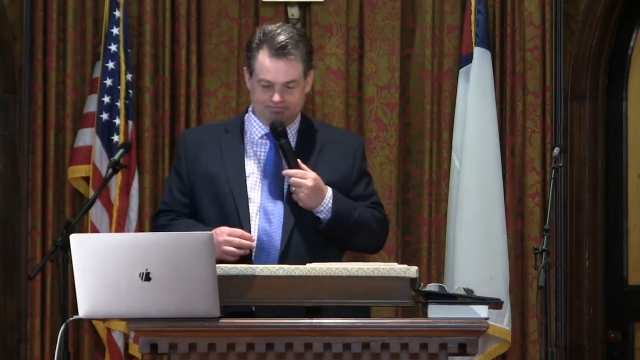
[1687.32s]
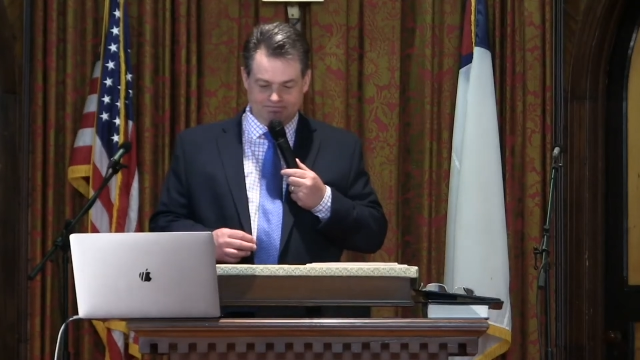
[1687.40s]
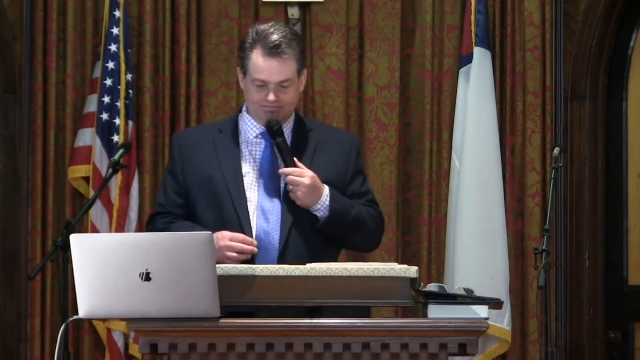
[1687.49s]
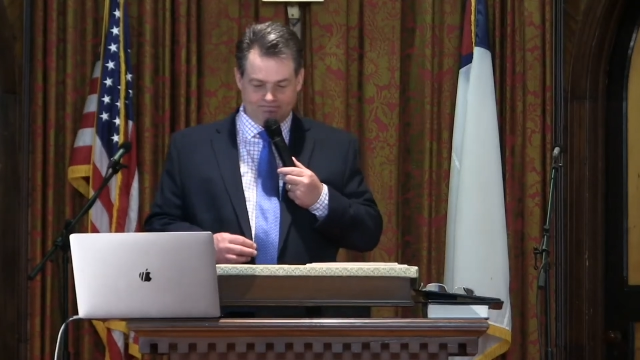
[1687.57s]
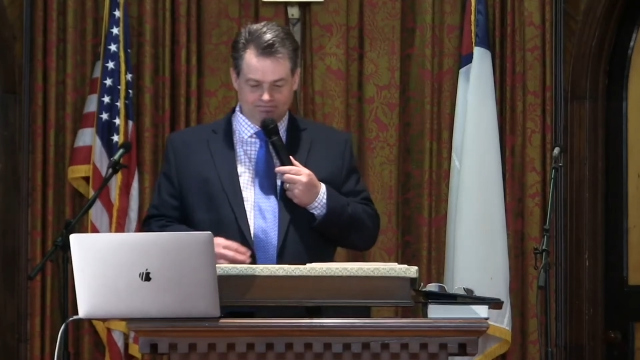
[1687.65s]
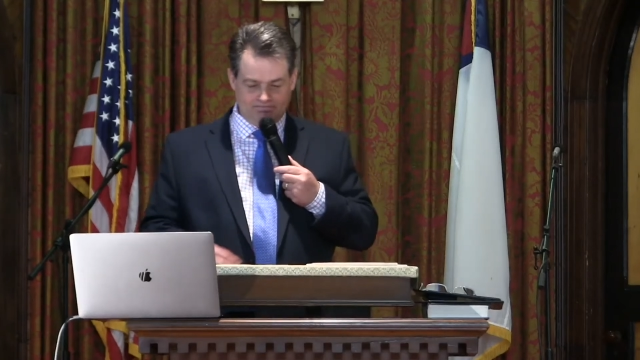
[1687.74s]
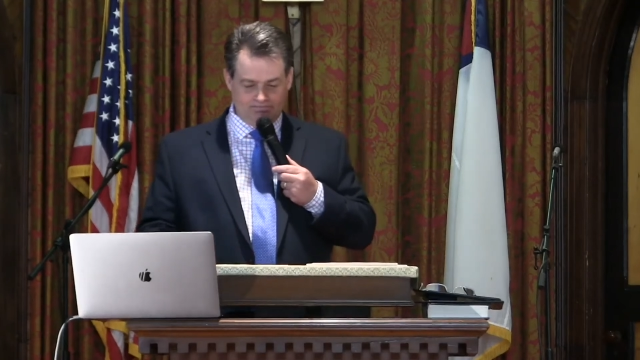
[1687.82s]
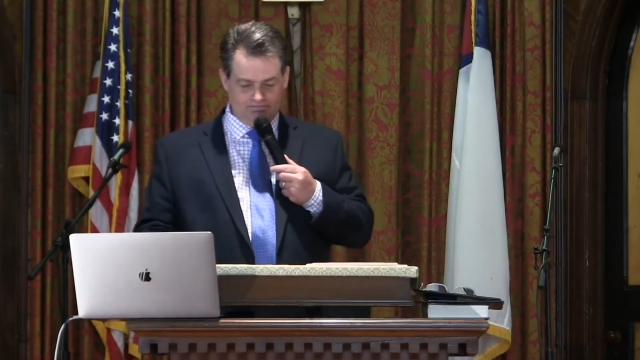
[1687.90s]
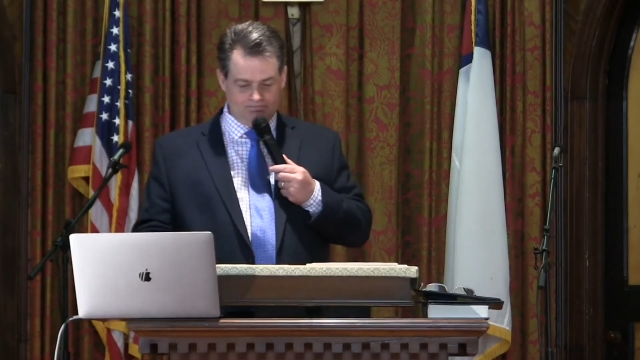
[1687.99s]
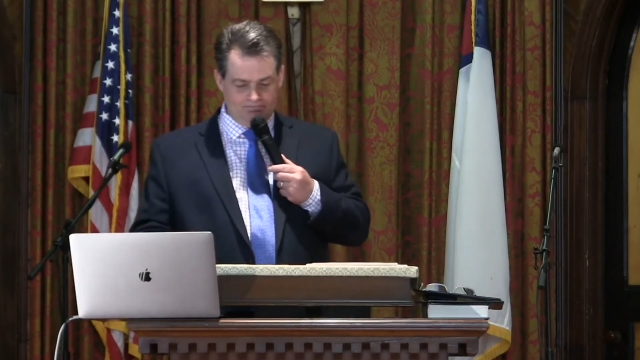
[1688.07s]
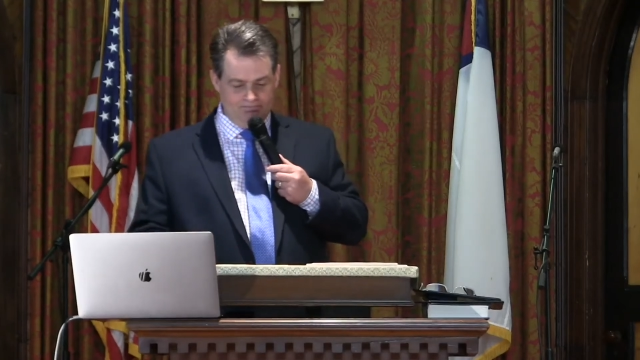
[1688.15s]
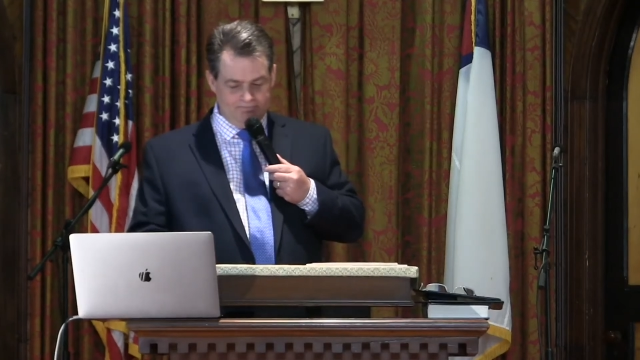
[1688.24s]

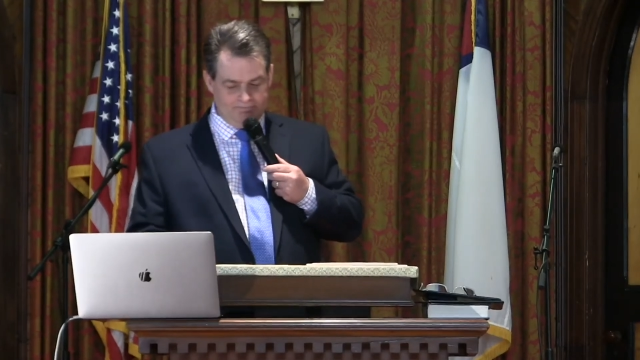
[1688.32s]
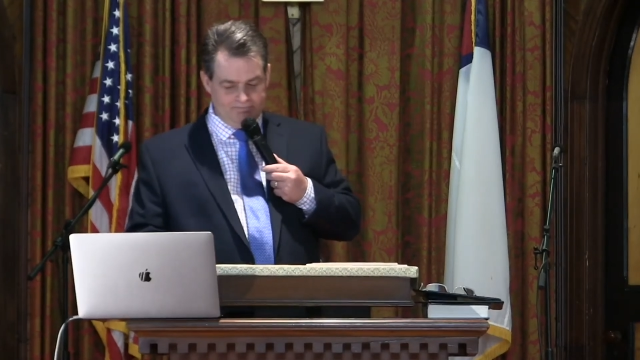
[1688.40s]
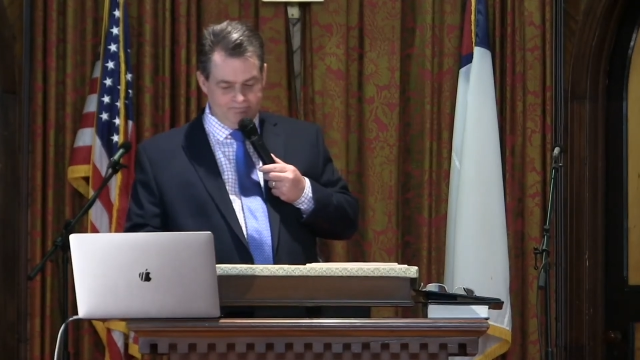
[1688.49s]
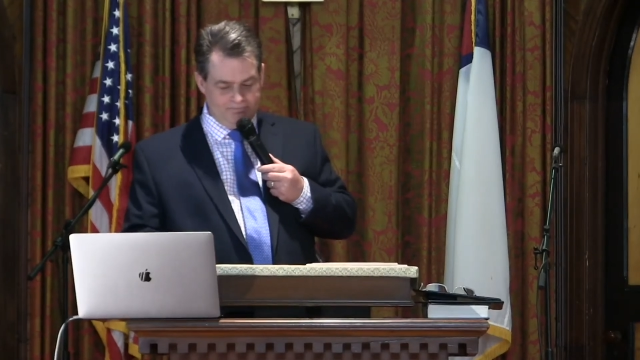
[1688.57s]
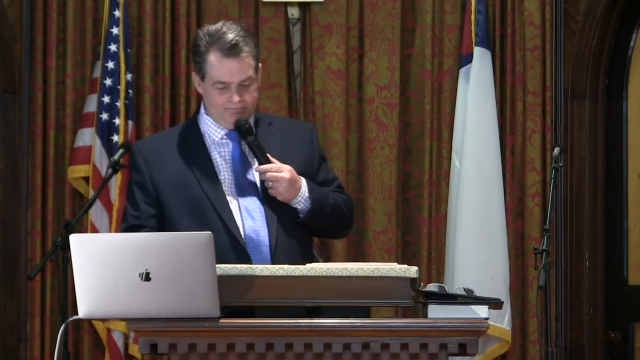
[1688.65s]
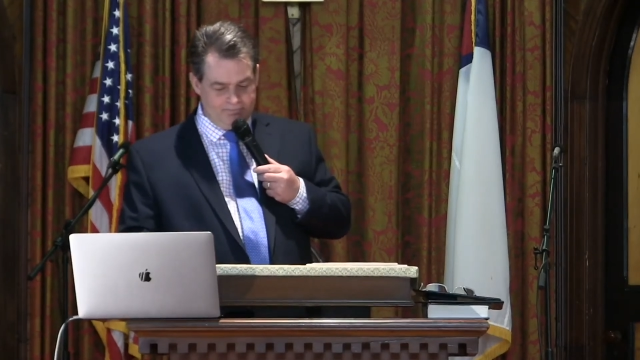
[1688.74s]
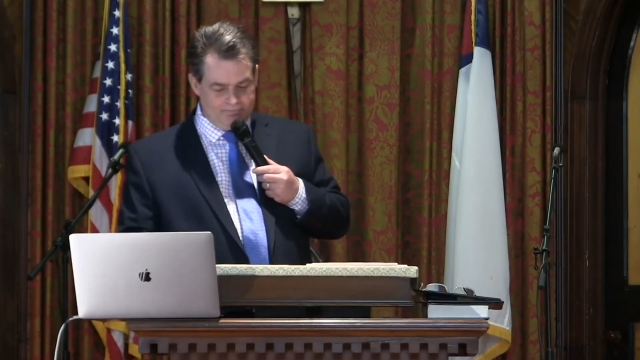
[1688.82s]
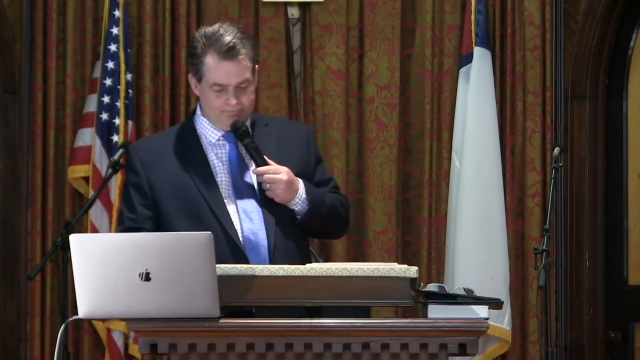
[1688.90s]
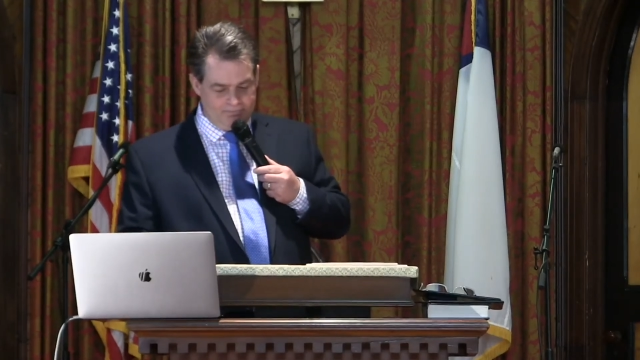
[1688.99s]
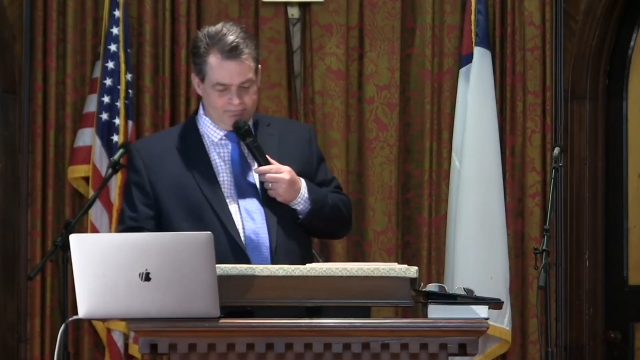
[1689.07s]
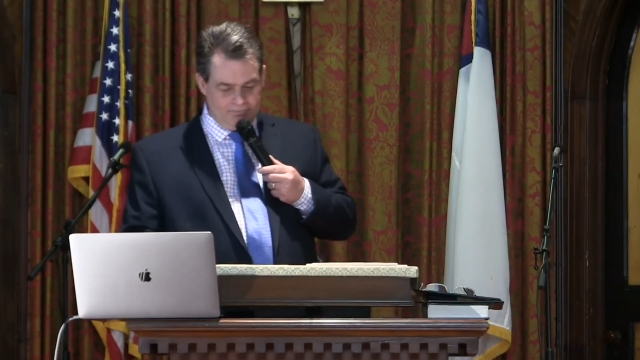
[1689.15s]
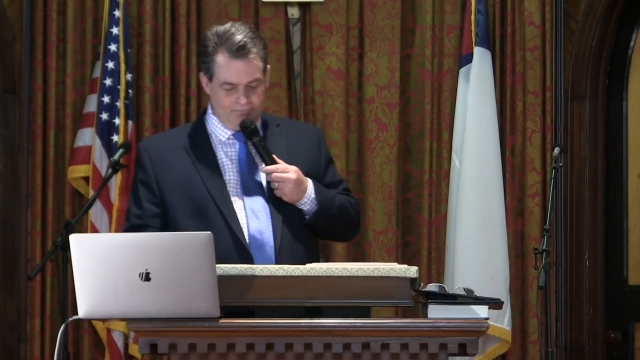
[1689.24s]

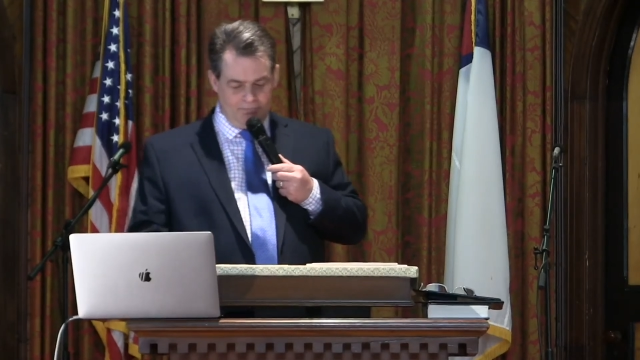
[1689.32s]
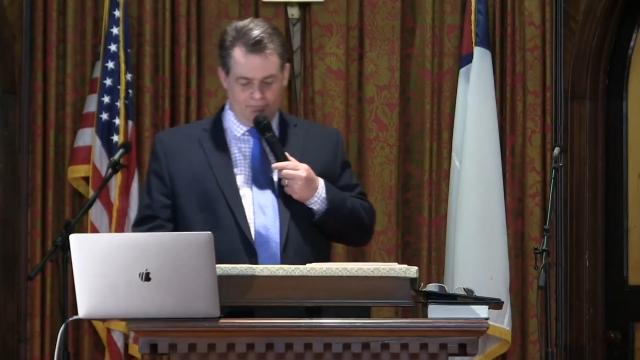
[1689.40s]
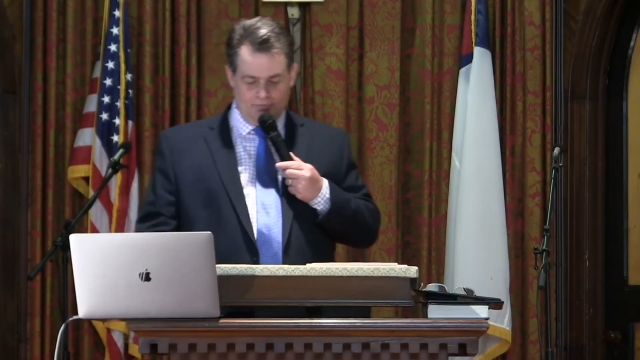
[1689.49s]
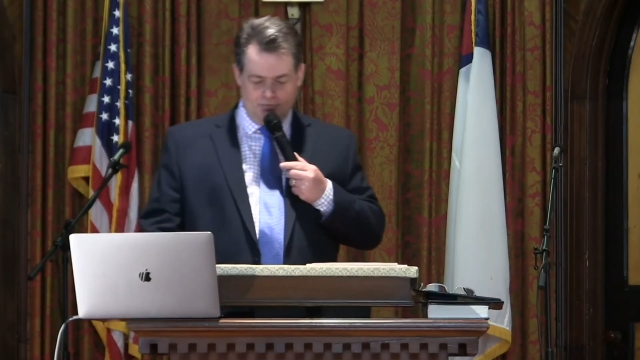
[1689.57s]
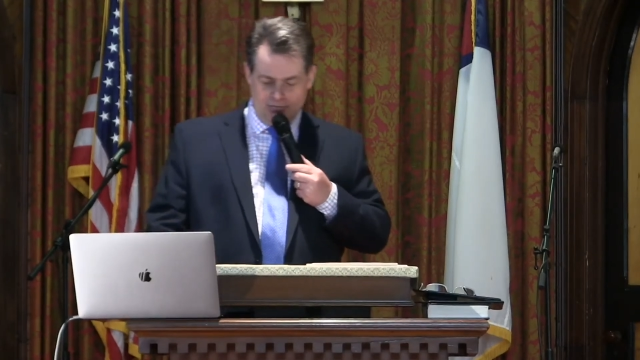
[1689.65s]
No one is speaking in this clip.